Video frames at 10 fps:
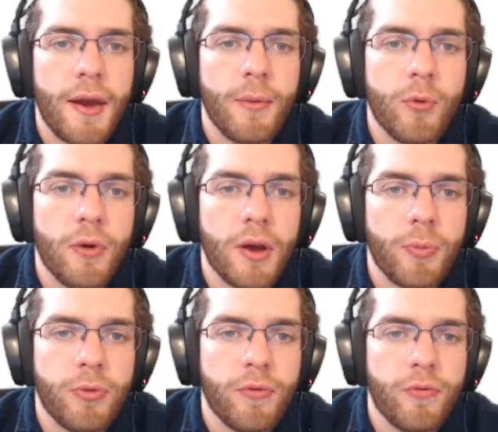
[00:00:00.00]
and I'm going
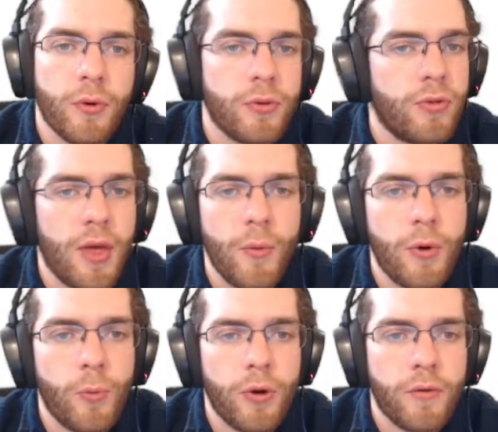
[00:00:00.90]
up to 4. So that
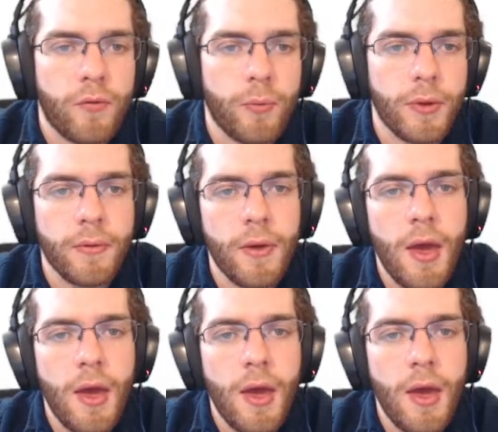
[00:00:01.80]
won't work for me.